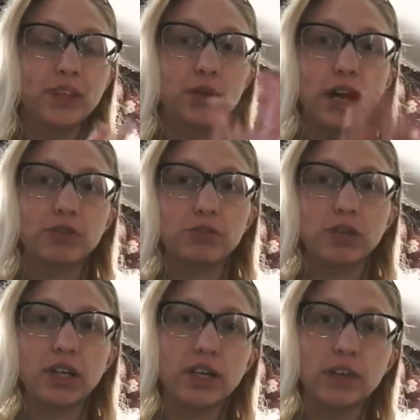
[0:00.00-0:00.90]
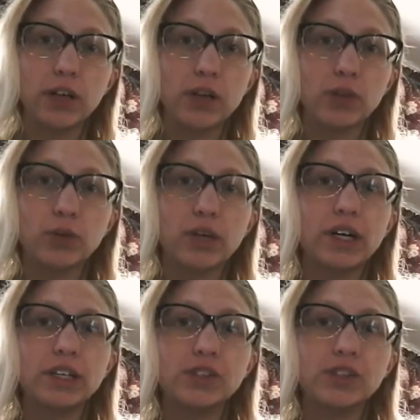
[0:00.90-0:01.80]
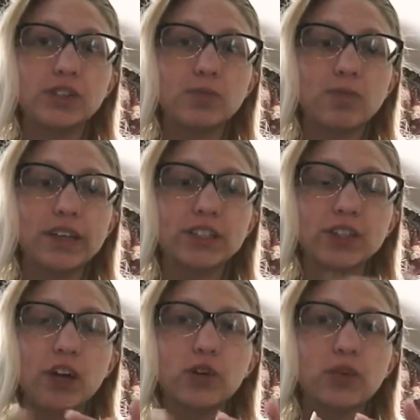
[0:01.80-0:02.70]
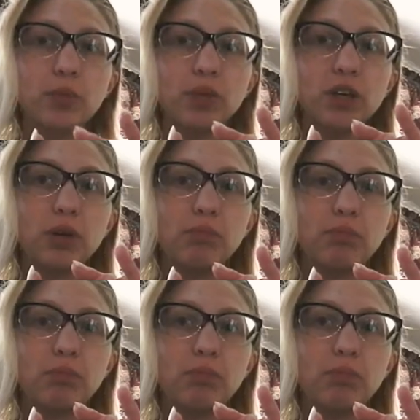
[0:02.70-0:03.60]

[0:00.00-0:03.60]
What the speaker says: you have to put in there. Otherwise, it's not going to be